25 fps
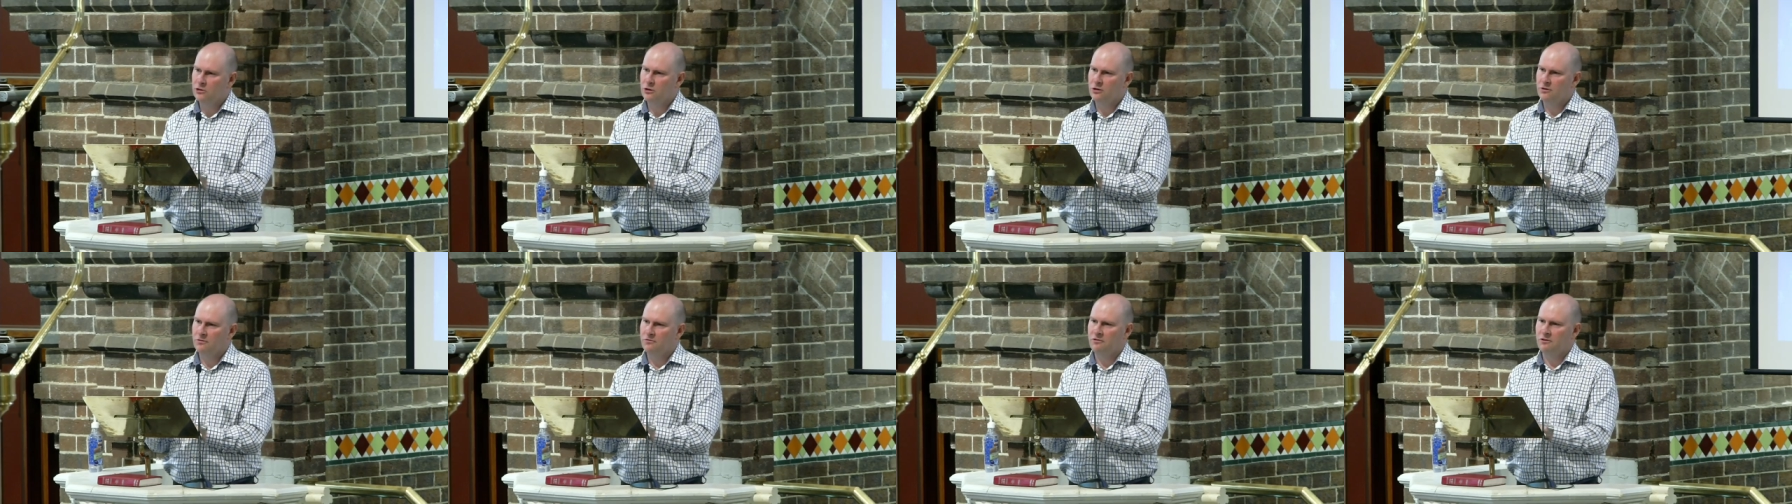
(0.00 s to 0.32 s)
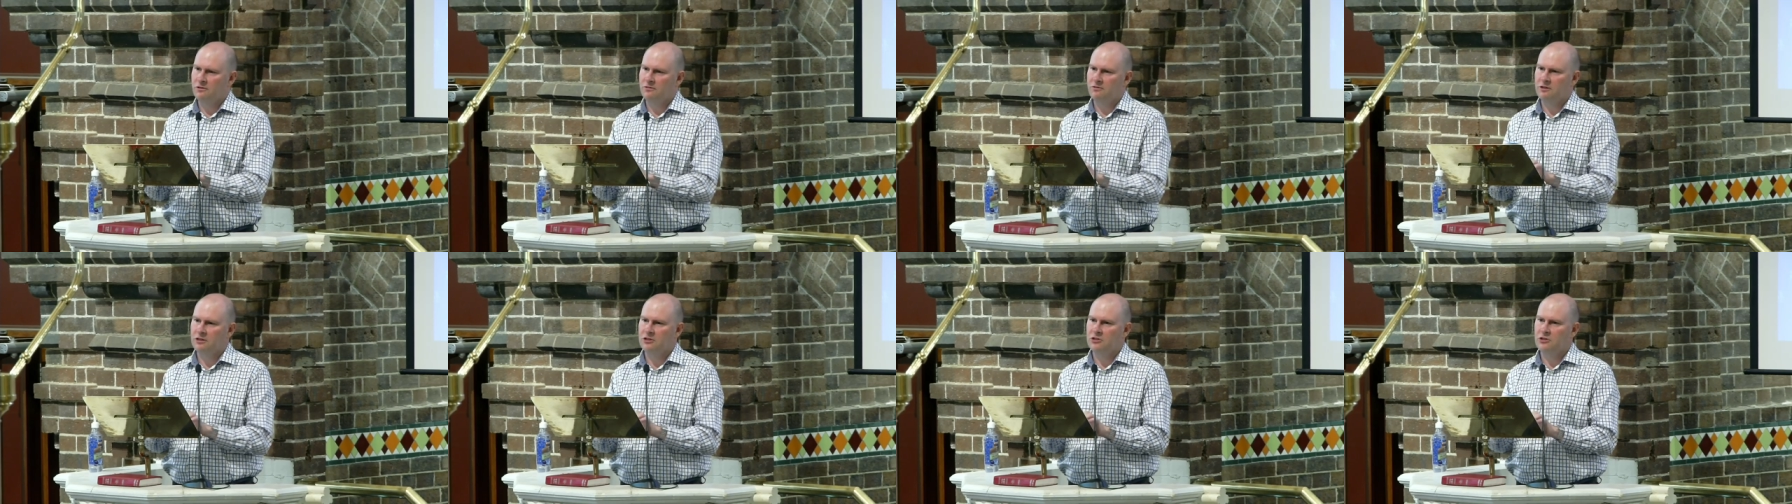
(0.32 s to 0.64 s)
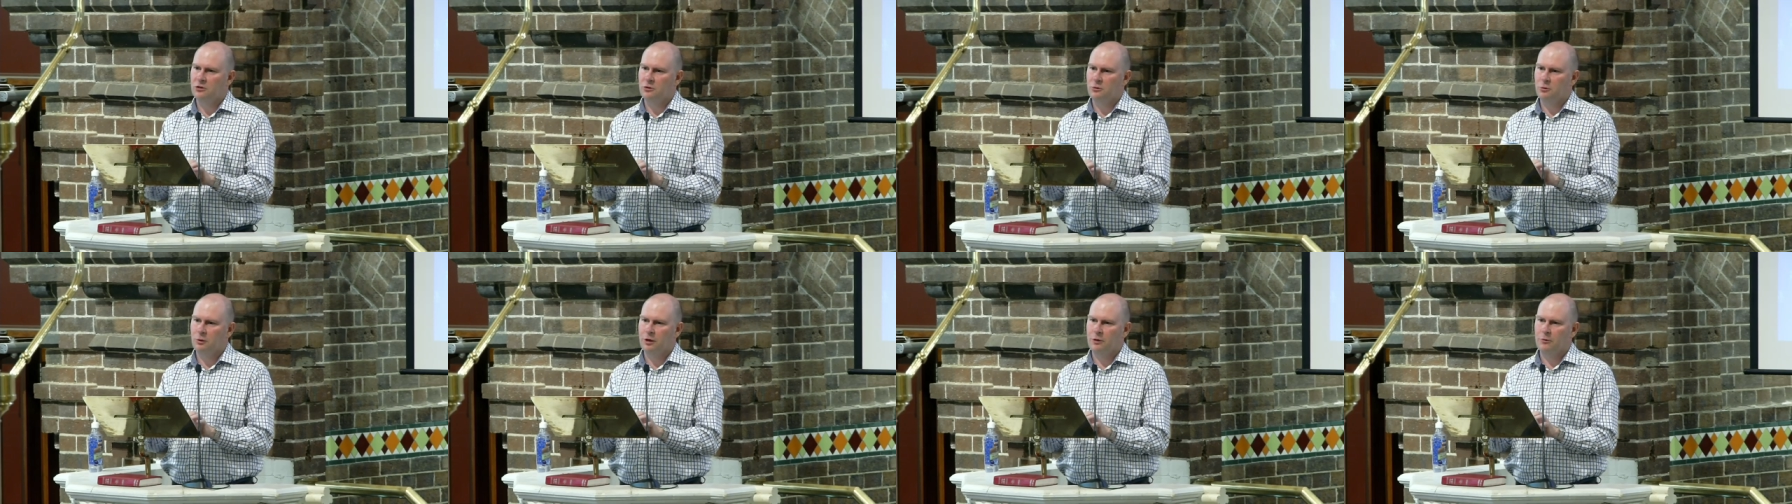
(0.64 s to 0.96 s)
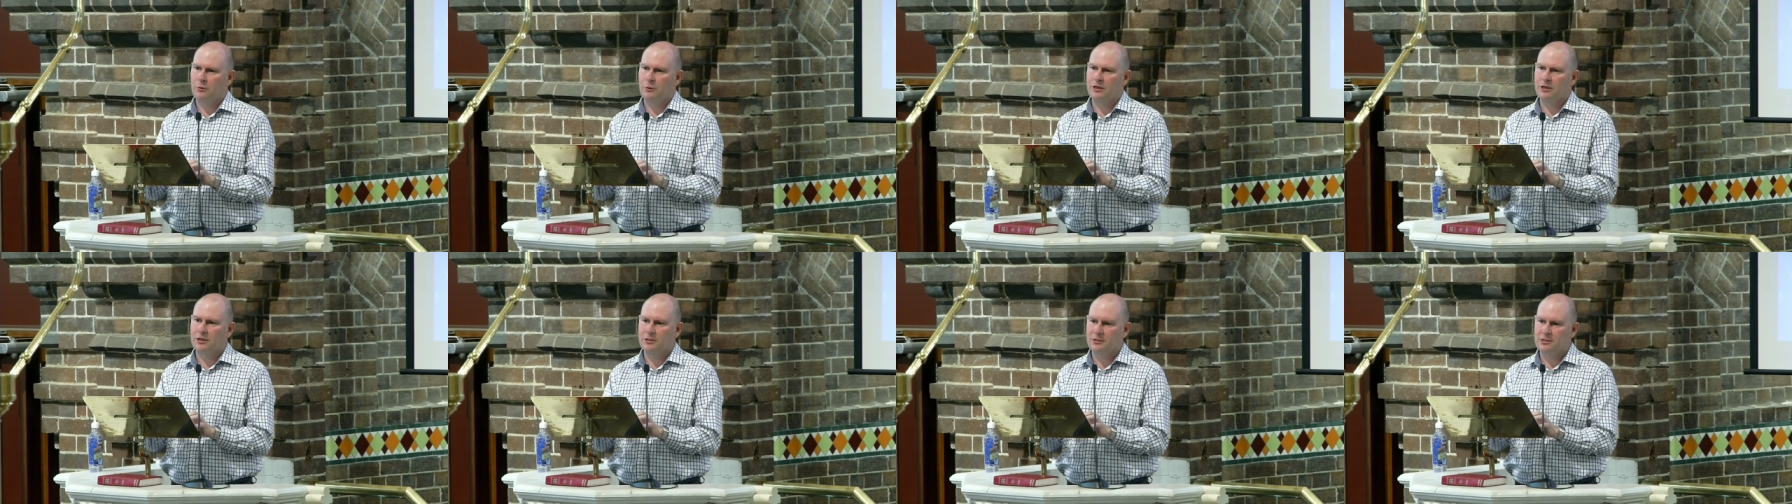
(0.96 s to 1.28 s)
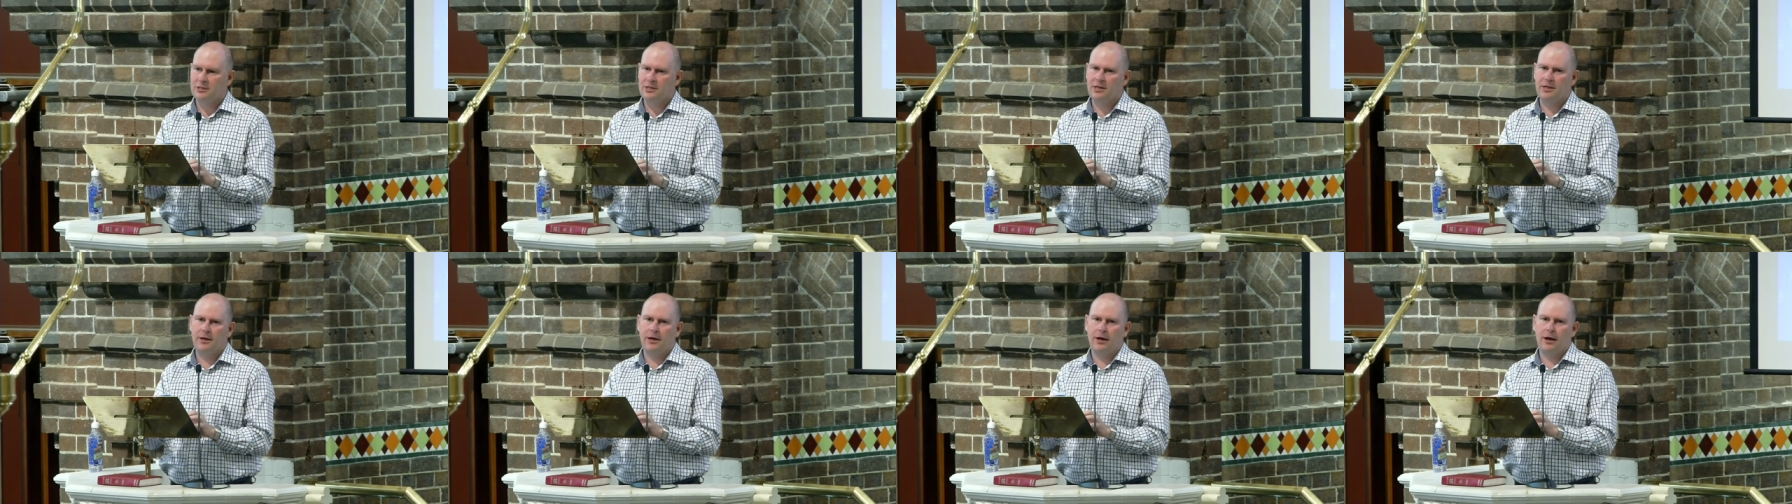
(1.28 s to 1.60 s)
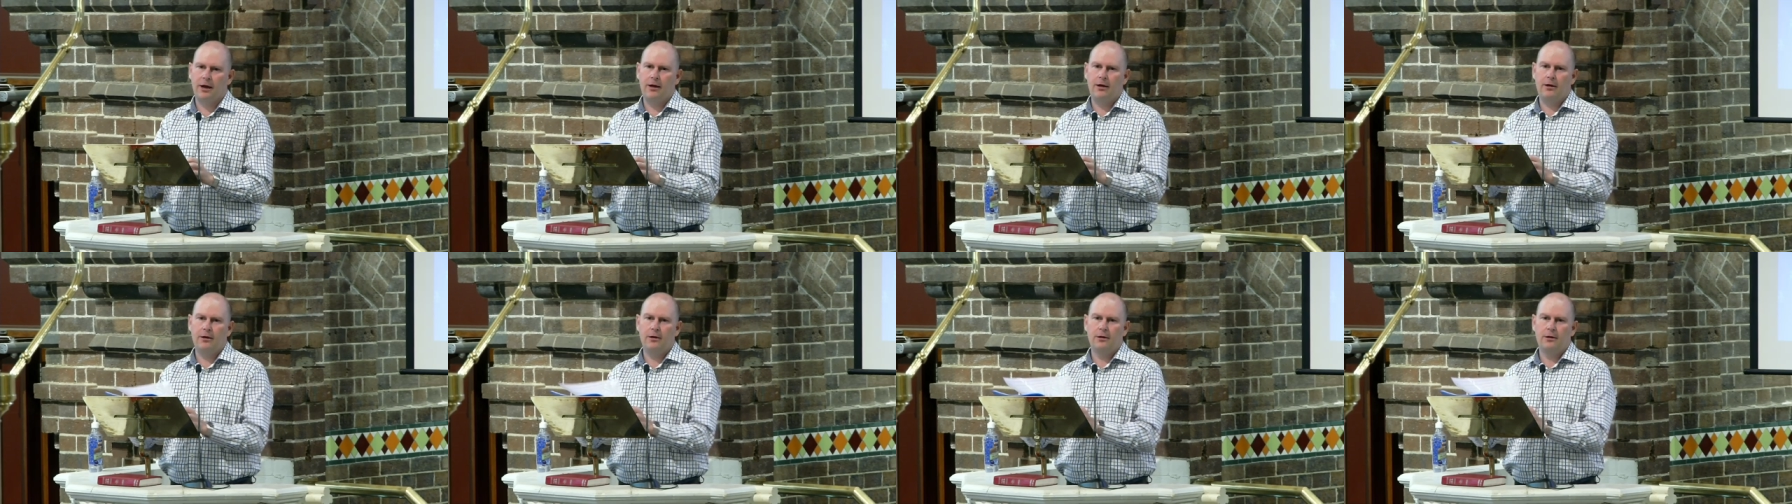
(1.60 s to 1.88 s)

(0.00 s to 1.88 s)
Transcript: to 52, where we consider